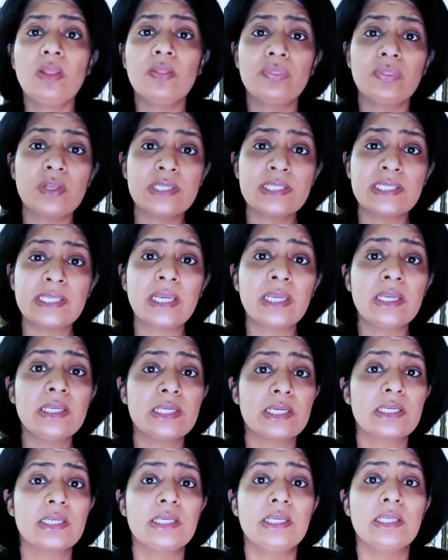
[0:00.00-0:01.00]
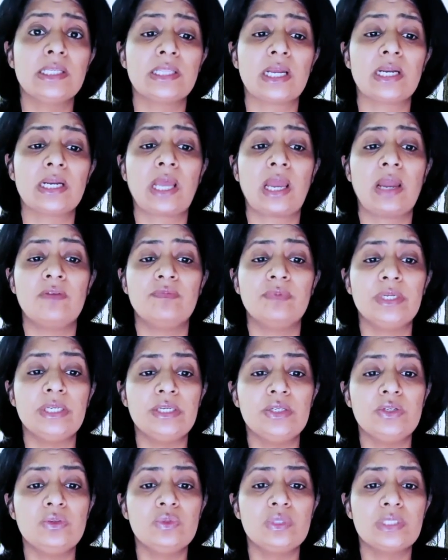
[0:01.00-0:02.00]
The second technique that I've been
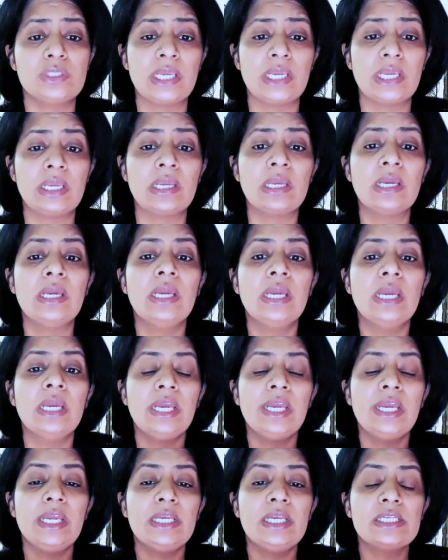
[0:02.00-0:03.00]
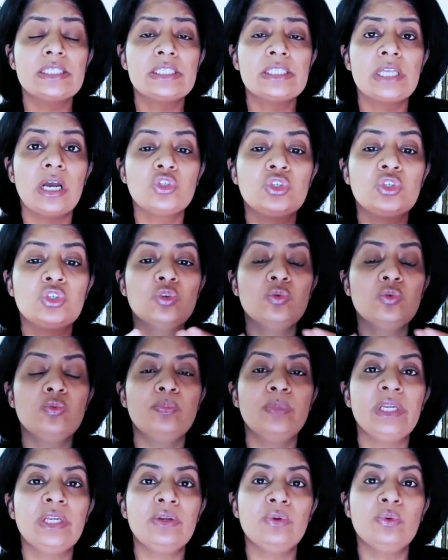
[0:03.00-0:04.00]
using is to
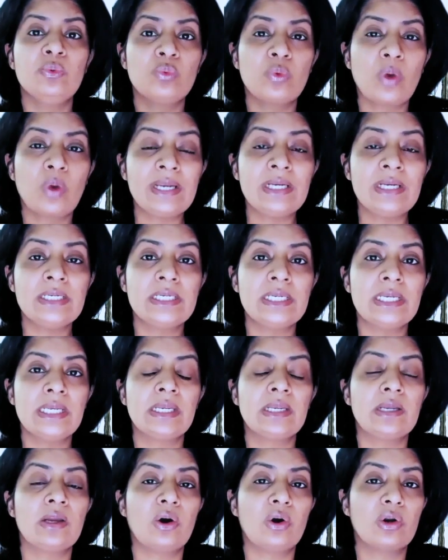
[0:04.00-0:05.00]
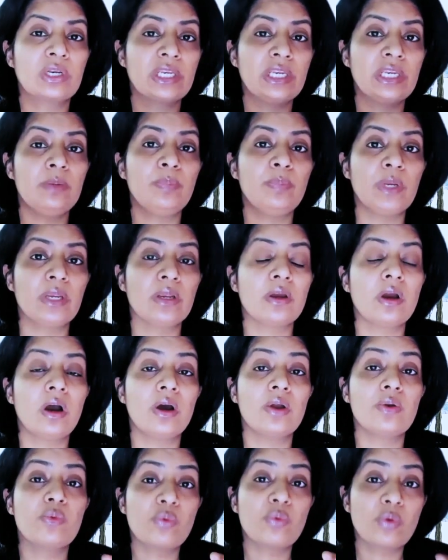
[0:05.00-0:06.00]
be writing or keeping
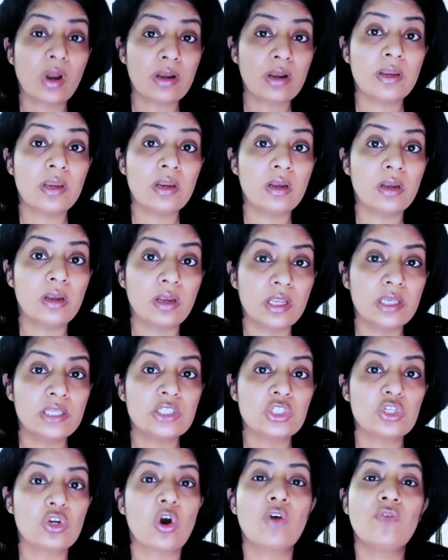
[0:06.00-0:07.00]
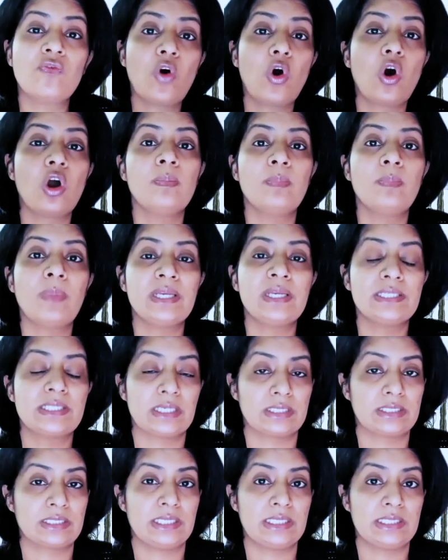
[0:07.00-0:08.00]
a running list of all my
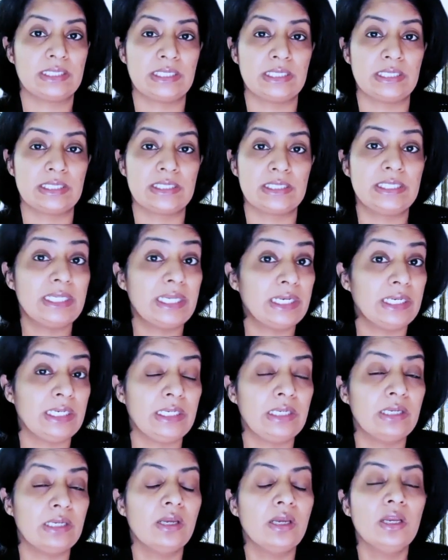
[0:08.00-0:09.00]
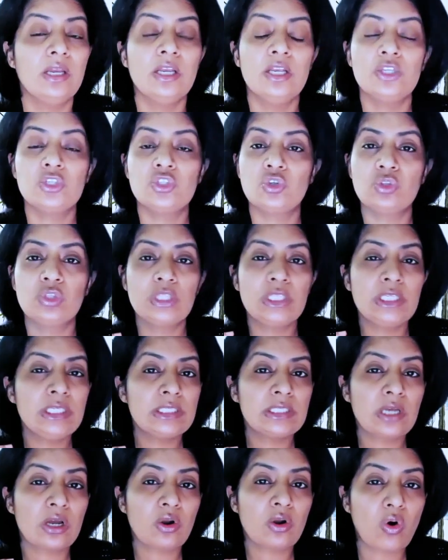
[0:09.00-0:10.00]
successes daily. So
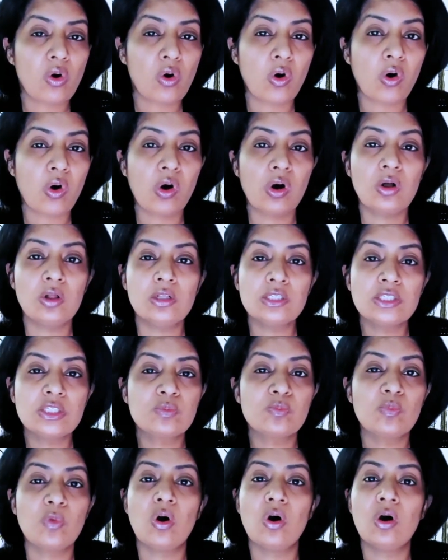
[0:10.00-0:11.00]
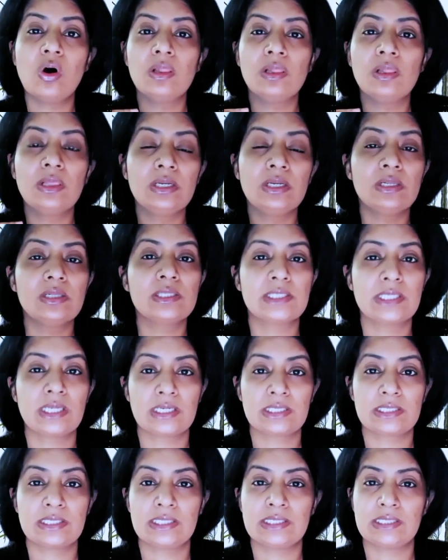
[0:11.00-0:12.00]
these are all small little
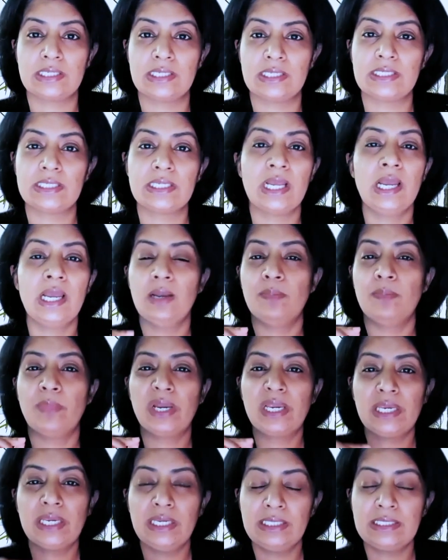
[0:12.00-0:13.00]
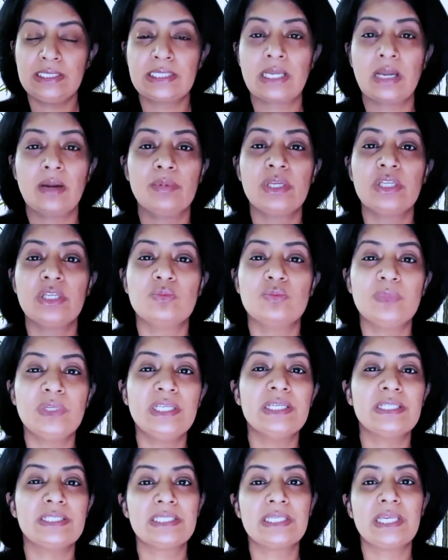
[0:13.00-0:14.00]
successes. My kids coming to
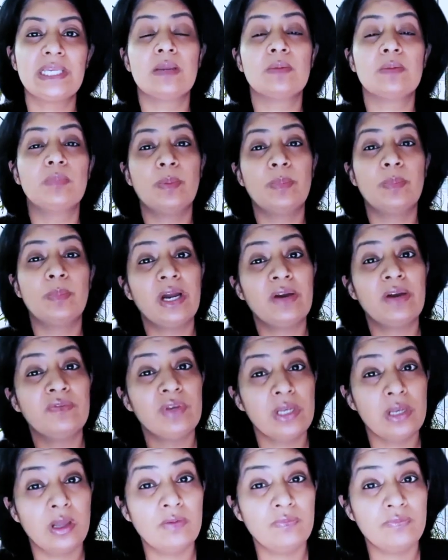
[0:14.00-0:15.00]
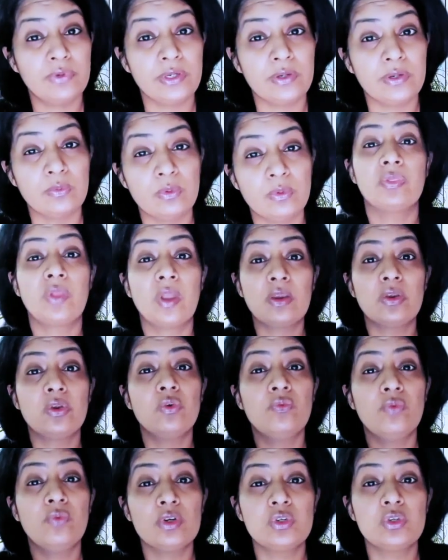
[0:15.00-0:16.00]
me and saying, Mama, we love you. Thank
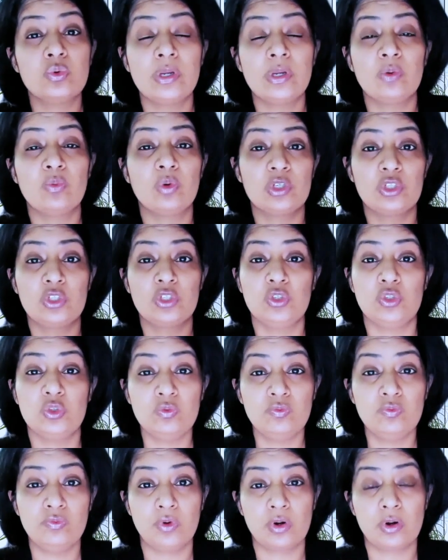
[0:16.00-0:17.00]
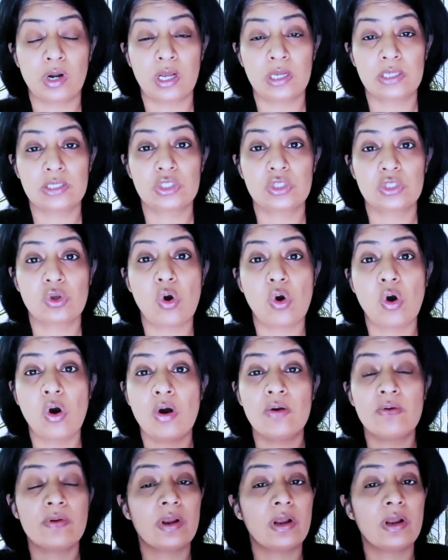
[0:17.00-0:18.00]
you for doing what you do for us.
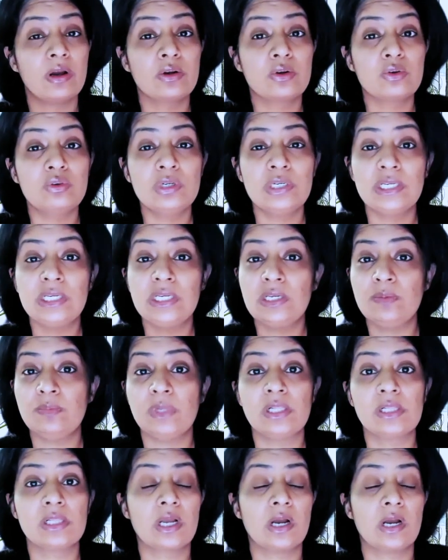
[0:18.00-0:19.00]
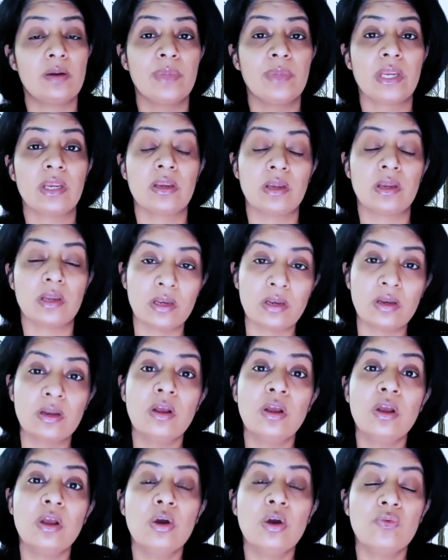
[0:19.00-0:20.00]
Or a good email coming in
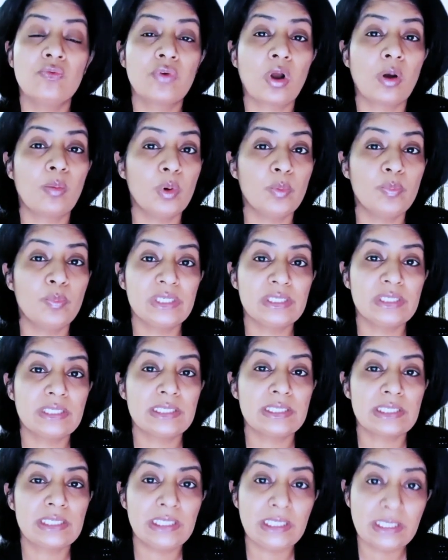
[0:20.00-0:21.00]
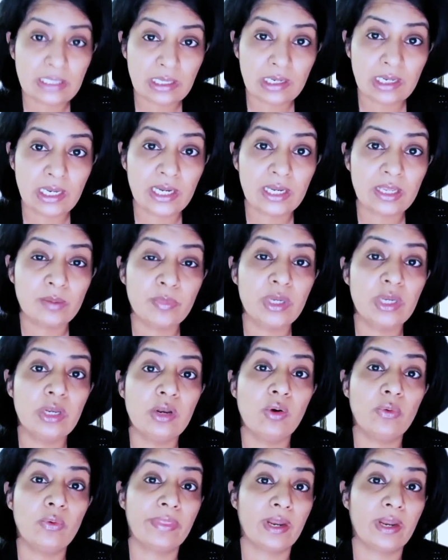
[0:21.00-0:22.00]
from a business leader letting me
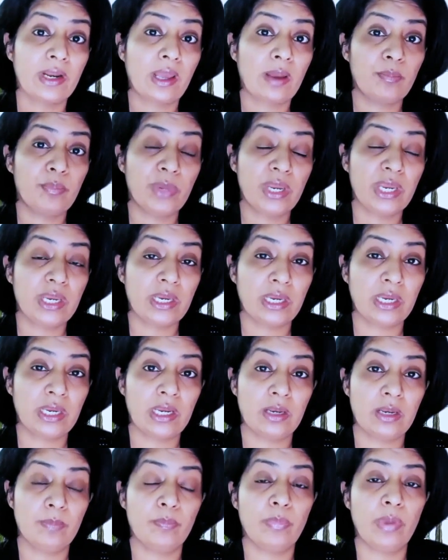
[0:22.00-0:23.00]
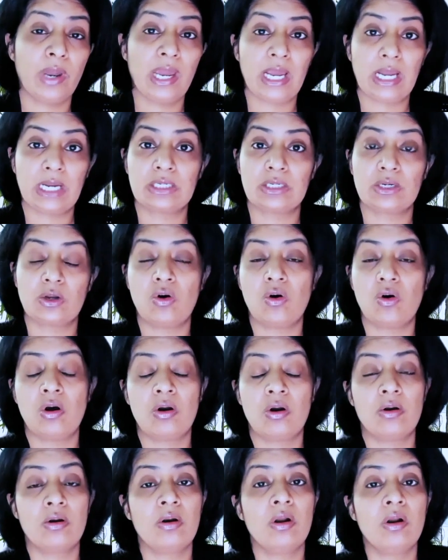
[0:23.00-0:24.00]
know that I'm making an impact,
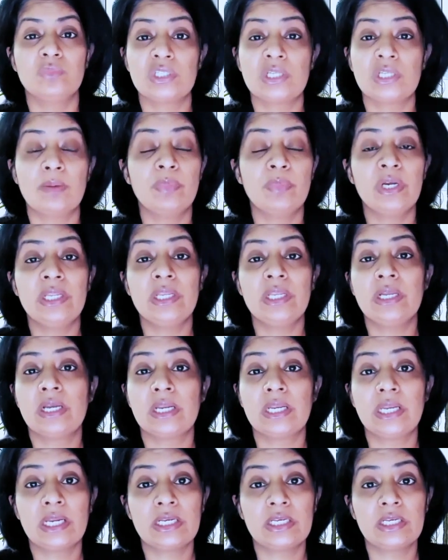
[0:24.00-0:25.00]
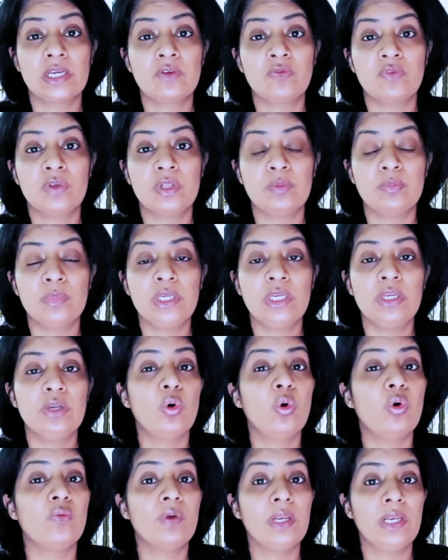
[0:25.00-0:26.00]
or somebody connecting with me
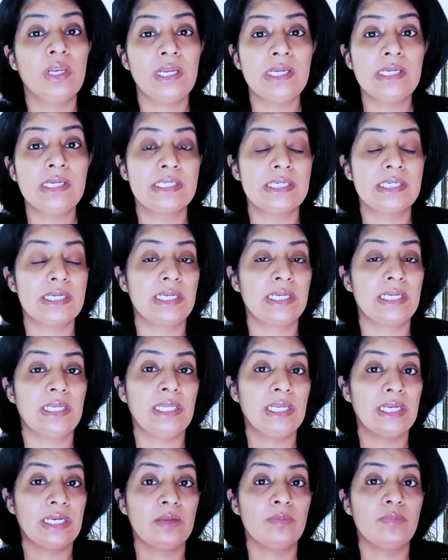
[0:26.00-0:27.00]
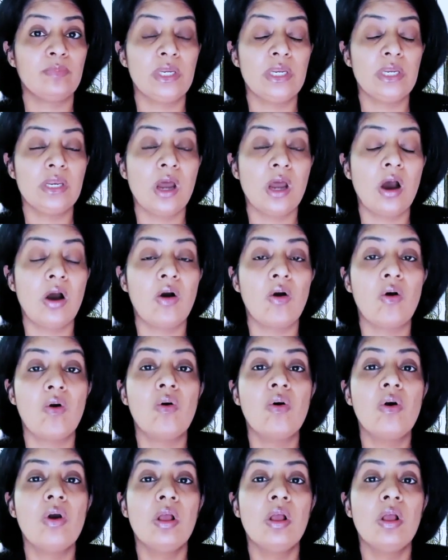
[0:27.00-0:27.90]
over LinkedIn and letting me know